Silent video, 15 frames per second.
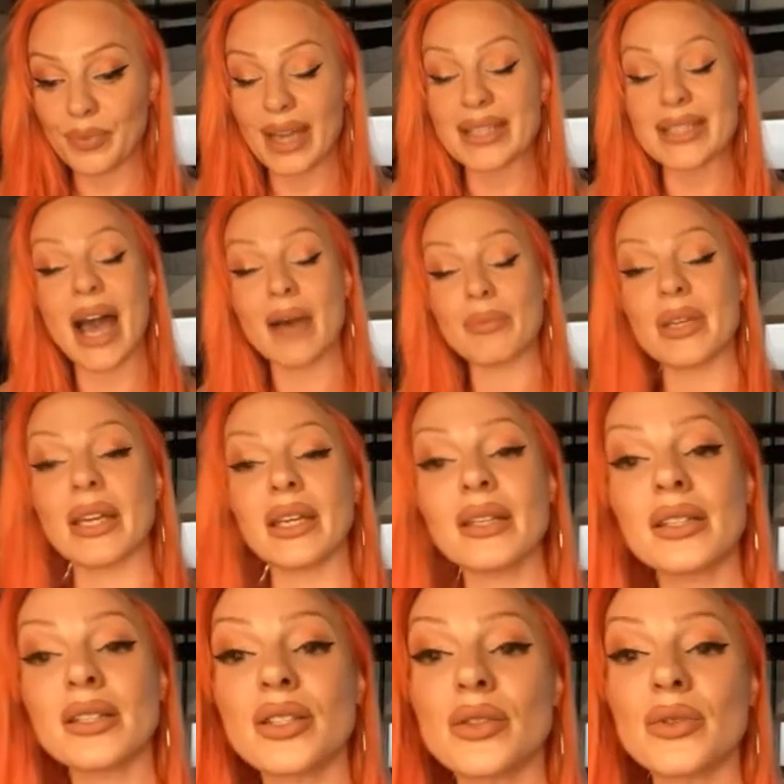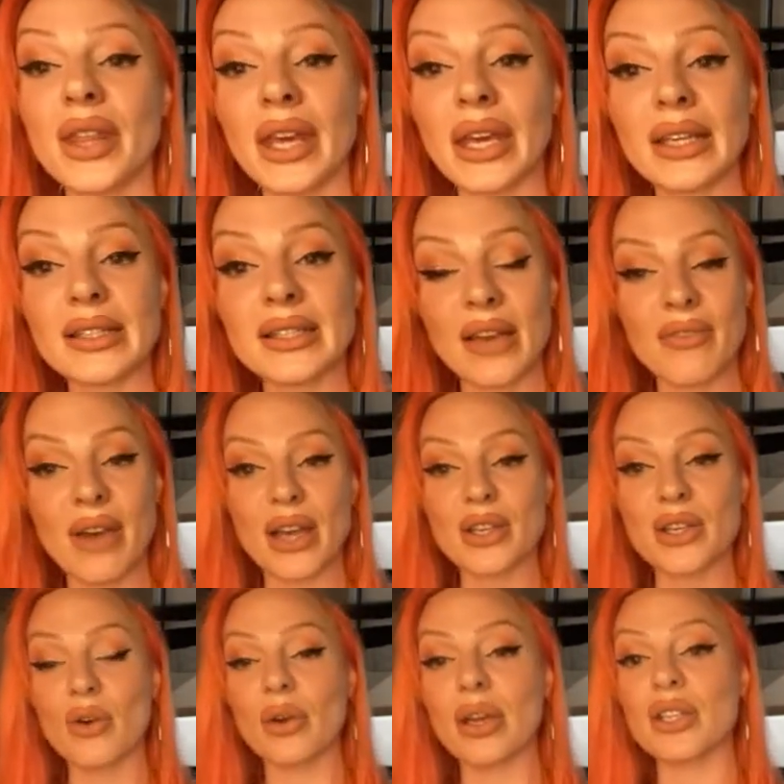adapting to things. I've had
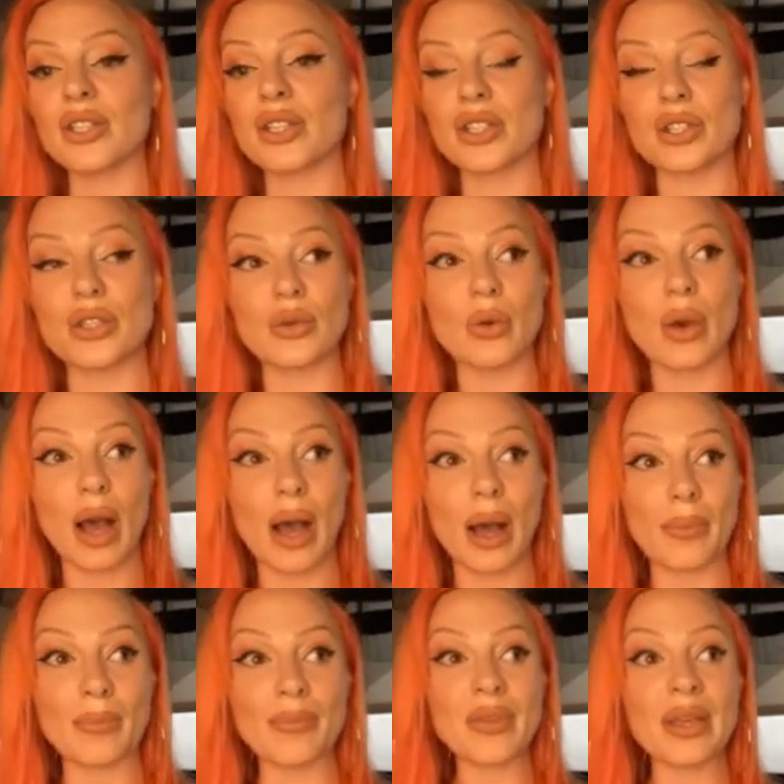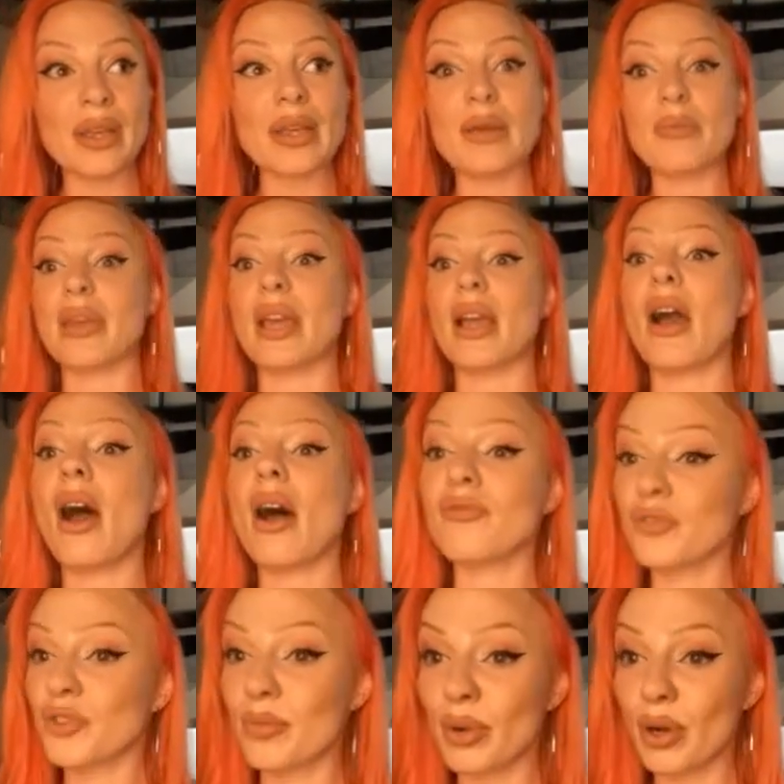no issue being
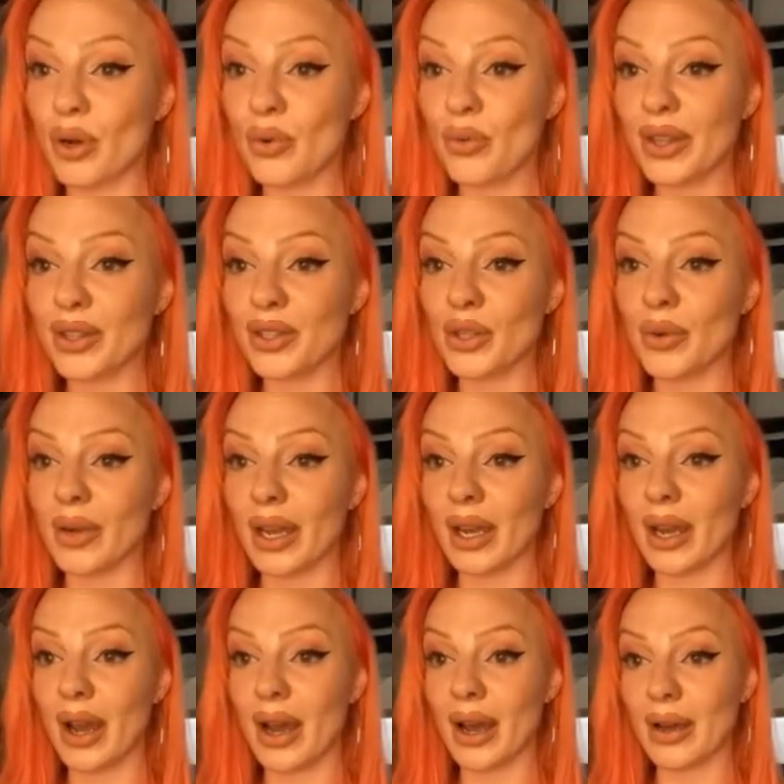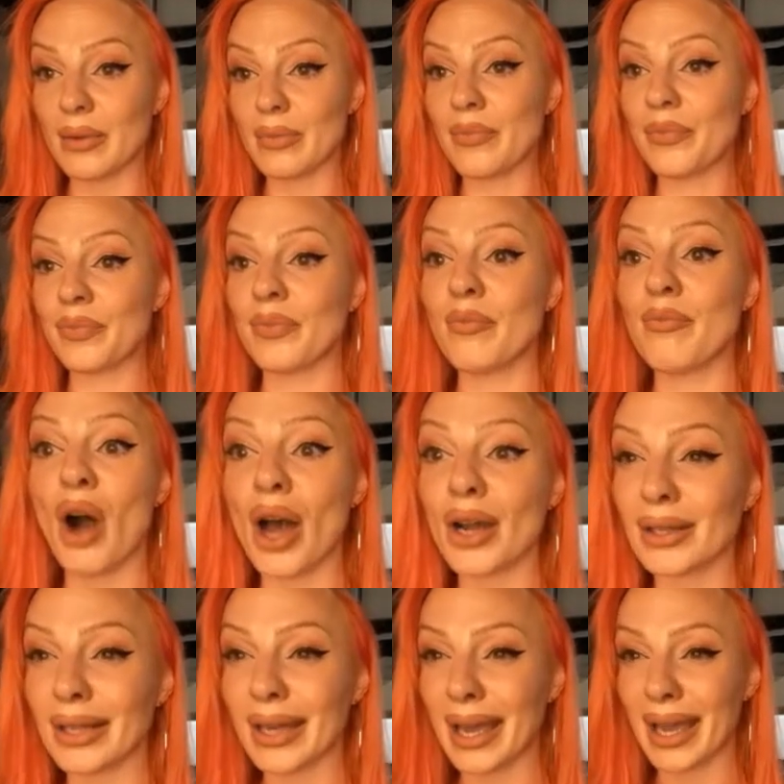comfortable with doing
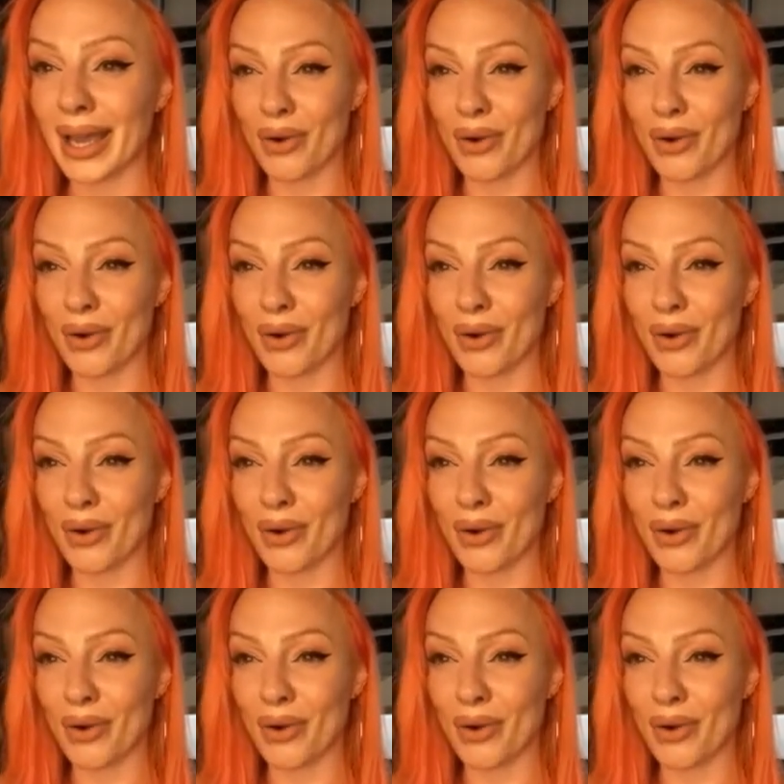modeling